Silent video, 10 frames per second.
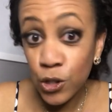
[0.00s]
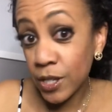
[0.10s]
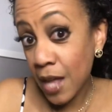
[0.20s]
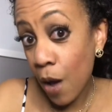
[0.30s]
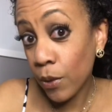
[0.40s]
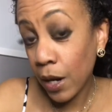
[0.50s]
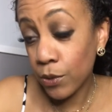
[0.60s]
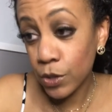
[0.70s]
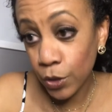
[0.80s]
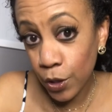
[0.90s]
just not what I
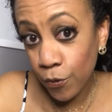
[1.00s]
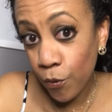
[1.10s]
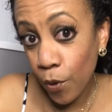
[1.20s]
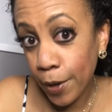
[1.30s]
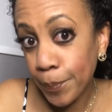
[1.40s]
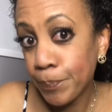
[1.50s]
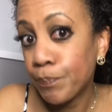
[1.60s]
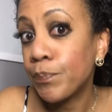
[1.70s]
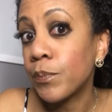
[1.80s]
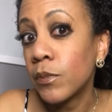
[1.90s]
was looking for.
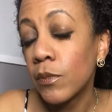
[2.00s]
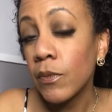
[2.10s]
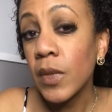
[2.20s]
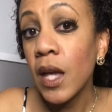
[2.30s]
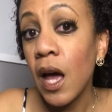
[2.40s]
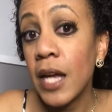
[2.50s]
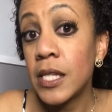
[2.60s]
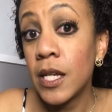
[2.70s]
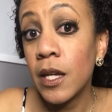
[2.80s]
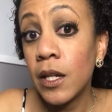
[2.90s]
I
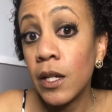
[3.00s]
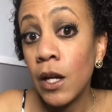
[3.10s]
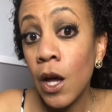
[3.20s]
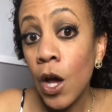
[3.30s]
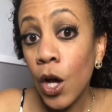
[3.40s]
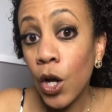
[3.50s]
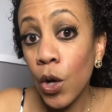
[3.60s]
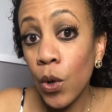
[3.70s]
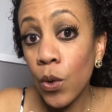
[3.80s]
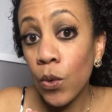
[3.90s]
did
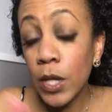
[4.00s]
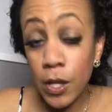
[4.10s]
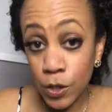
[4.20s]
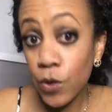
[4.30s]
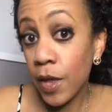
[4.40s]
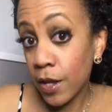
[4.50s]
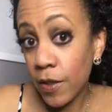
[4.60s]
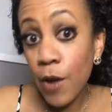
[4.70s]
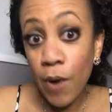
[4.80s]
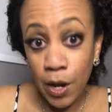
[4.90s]
go, and so then
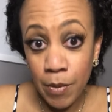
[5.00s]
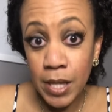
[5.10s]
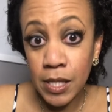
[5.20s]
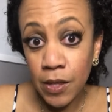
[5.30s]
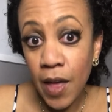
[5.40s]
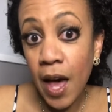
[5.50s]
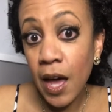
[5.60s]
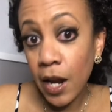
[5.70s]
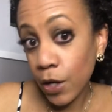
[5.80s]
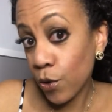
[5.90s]
they recommended
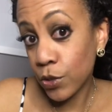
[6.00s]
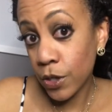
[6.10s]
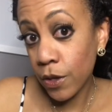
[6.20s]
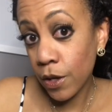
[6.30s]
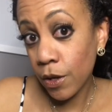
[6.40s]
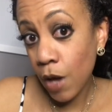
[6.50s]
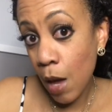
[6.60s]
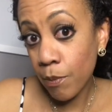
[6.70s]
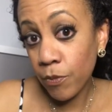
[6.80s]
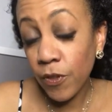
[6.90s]
that I go to
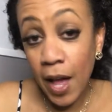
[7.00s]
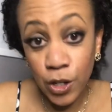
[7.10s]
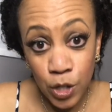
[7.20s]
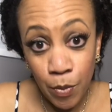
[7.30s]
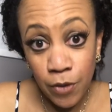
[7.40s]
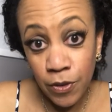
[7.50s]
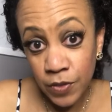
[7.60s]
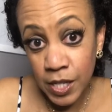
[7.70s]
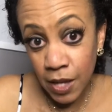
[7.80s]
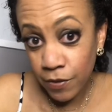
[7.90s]
the flagship on
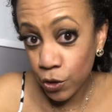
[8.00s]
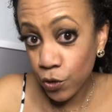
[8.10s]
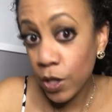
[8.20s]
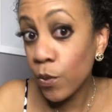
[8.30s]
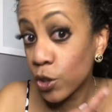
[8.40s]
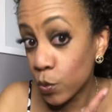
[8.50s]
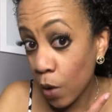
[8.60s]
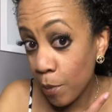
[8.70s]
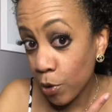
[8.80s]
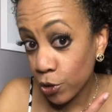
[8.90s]
57th Street, which is
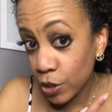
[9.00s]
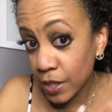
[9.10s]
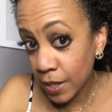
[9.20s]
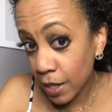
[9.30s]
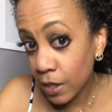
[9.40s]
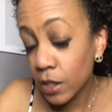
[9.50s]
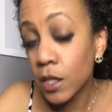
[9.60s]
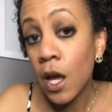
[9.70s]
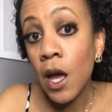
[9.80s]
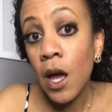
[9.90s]
where I purchased
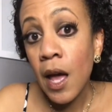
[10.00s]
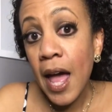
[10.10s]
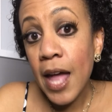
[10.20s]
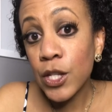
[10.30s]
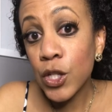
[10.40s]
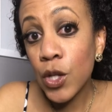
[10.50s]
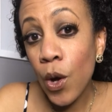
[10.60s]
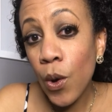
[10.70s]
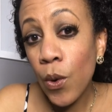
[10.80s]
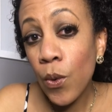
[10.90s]
these. And
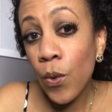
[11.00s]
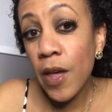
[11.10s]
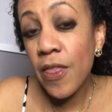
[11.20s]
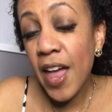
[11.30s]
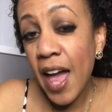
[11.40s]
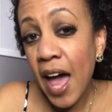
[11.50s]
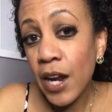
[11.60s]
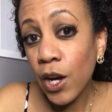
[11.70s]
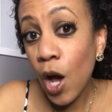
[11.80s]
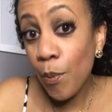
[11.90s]
so they
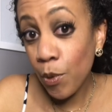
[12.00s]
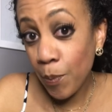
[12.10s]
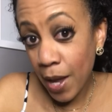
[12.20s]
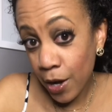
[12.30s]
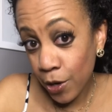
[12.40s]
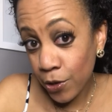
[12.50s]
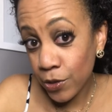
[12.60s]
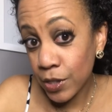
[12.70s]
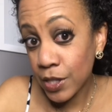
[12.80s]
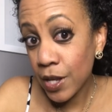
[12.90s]
had a couple
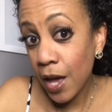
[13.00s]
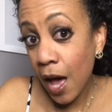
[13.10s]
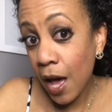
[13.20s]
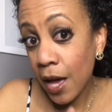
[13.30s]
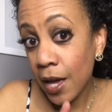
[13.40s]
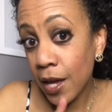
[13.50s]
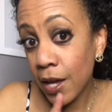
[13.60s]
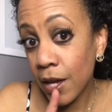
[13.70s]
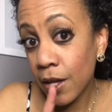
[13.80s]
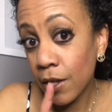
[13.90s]
pairs
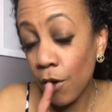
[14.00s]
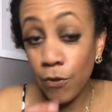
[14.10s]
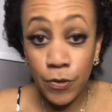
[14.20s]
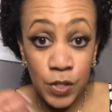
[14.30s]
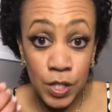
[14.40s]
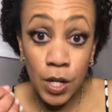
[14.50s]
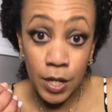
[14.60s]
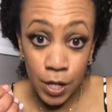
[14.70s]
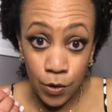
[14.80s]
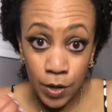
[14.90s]
of
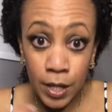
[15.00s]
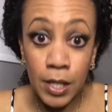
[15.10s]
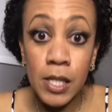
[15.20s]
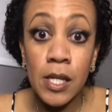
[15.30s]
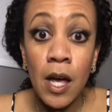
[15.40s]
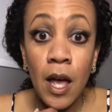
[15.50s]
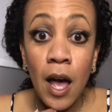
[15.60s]
stud earrings.